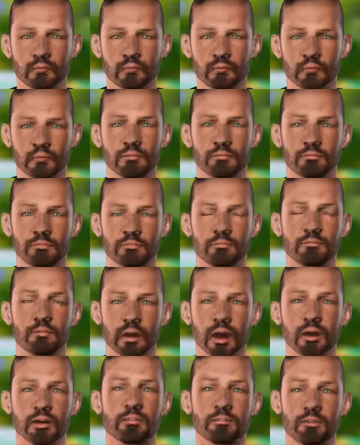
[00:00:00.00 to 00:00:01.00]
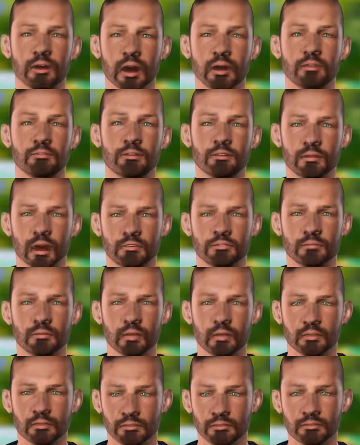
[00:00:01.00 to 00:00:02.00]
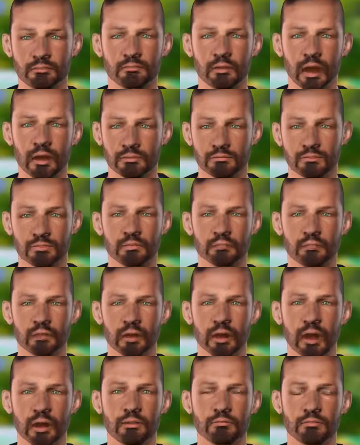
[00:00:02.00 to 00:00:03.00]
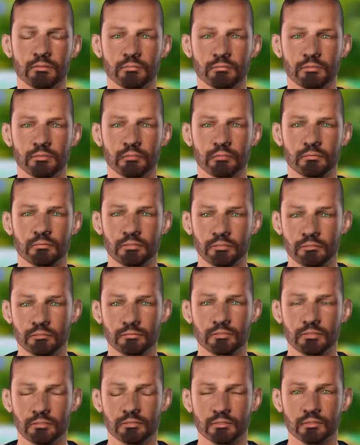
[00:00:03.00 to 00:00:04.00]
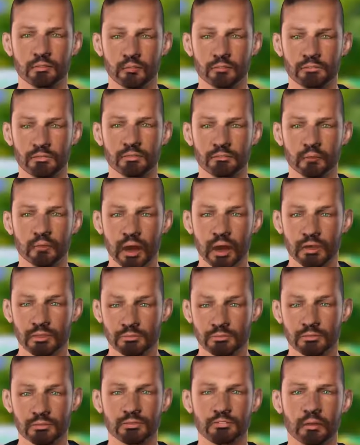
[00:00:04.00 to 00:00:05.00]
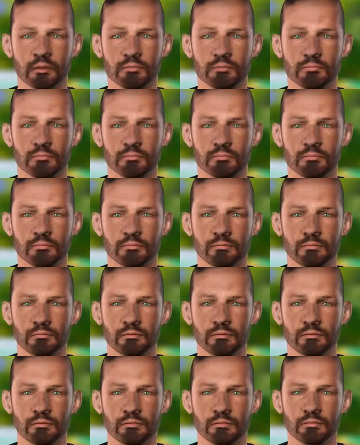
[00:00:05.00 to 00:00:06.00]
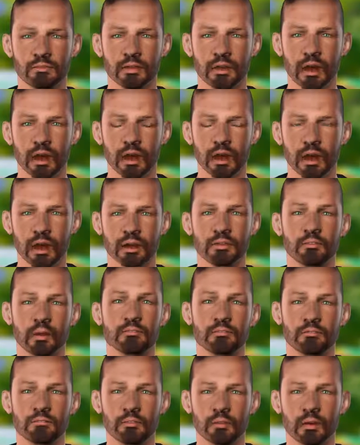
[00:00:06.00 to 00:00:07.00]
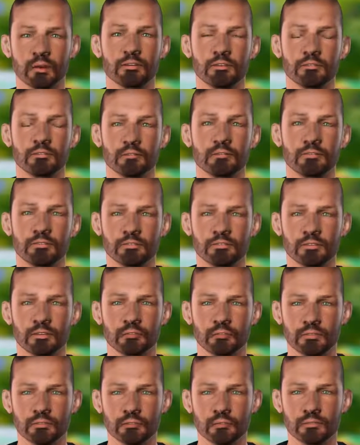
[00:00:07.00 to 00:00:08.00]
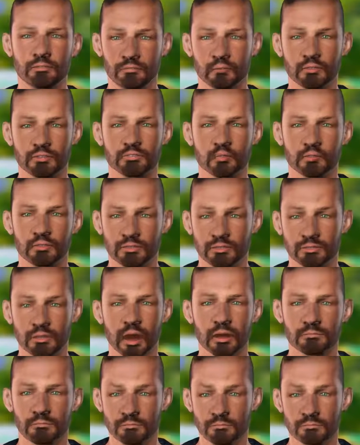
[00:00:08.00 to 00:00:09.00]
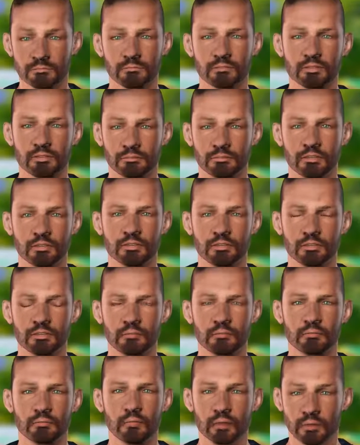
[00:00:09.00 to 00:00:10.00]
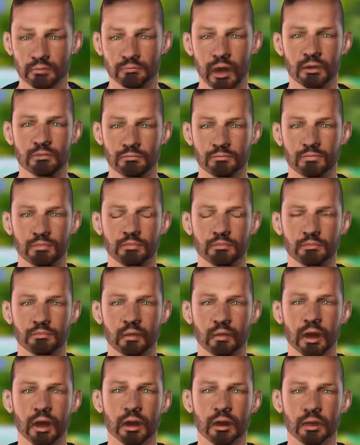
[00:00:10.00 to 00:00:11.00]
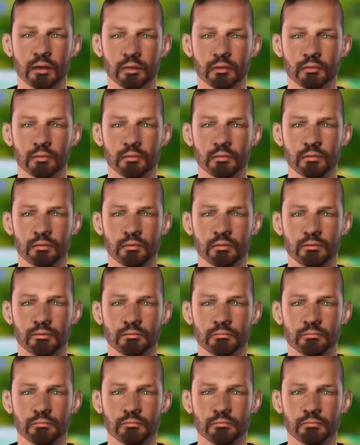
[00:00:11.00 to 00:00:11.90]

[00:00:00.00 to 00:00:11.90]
to prove the leader or his messenger, then the prophet, and so on. So we take a look at the Quran in itself. For every prophet has the messenger. So like we say, Moses, may peace be upon him, had the